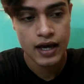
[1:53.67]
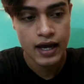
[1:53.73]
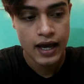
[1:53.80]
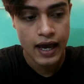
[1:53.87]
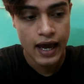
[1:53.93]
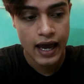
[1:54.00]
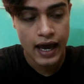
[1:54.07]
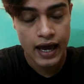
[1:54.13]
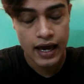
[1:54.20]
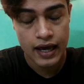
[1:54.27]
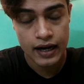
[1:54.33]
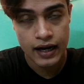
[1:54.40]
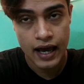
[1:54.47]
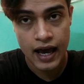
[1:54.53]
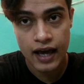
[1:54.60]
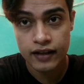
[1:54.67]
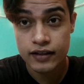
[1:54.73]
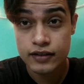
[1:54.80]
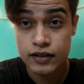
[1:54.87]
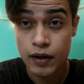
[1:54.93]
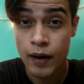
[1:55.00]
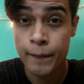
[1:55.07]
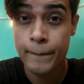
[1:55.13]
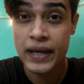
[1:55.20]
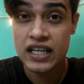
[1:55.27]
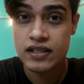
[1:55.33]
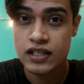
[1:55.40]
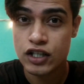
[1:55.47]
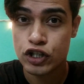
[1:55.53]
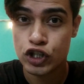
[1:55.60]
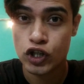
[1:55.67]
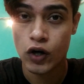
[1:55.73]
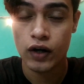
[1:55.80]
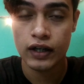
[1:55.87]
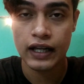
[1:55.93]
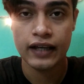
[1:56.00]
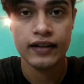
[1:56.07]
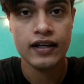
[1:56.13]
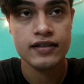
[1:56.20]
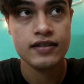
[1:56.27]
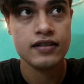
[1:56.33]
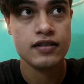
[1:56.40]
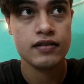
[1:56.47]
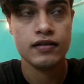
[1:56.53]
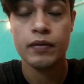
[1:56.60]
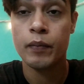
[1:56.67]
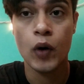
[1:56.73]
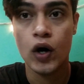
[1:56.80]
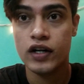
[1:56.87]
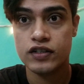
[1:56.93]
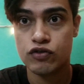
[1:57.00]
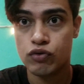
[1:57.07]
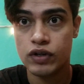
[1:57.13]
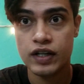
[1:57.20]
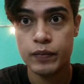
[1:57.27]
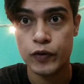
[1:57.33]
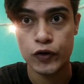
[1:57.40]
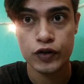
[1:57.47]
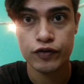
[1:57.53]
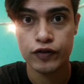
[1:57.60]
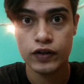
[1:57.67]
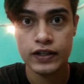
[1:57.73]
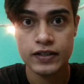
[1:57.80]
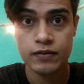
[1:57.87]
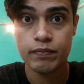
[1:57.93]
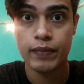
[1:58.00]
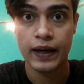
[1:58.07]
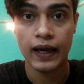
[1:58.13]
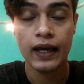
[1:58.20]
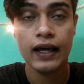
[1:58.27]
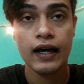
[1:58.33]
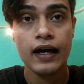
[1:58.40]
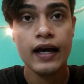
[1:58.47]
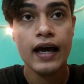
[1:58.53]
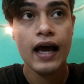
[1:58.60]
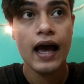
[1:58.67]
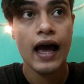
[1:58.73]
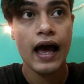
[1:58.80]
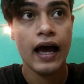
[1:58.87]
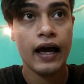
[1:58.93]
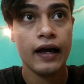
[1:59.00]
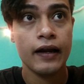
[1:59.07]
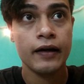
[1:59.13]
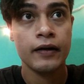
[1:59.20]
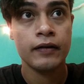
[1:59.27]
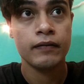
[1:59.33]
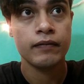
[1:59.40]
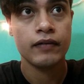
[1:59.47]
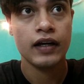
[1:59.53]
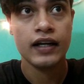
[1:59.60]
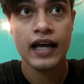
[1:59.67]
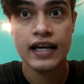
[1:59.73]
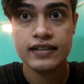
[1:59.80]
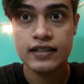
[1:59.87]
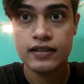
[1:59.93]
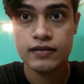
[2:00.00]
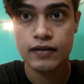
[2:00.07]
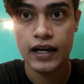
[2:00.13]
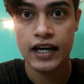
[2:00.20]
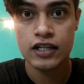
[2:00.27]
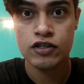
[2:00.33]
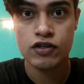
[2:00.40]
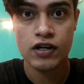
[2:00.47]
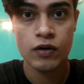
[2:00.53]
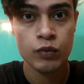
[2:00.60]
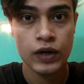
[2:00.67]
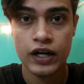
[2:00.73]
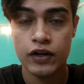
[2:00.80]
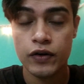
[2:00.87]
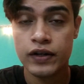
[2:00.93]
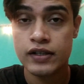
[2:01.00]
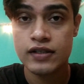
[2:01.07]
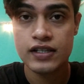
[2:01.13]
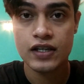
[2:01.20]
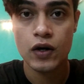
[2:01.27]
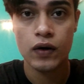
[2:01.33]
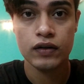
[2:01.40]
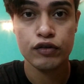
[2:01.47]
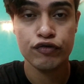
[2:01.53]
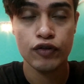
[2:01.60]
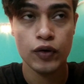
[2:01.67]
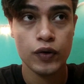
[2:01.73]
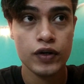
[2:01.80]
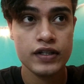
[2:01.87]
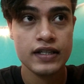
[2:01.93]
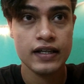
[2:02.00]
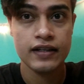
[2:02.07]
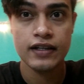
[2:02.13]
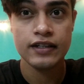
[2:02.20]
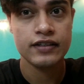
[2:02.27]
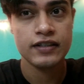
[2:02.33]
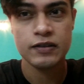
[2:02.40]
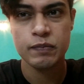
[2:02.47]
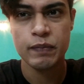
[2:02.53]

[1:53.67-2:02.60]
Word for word: and i had this amazing shot like there's this the mall is really beautiful it's big and it has this atrium where you can see all the floors and there's this big